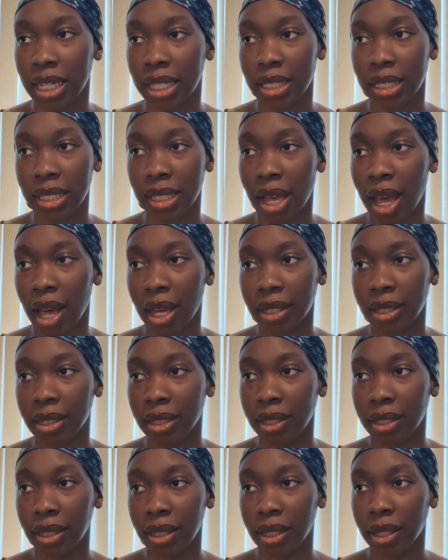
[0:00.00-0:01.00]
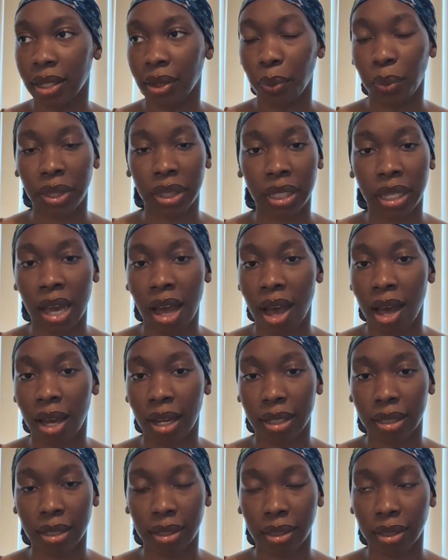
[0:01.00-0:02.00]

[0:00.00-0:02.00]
not with God.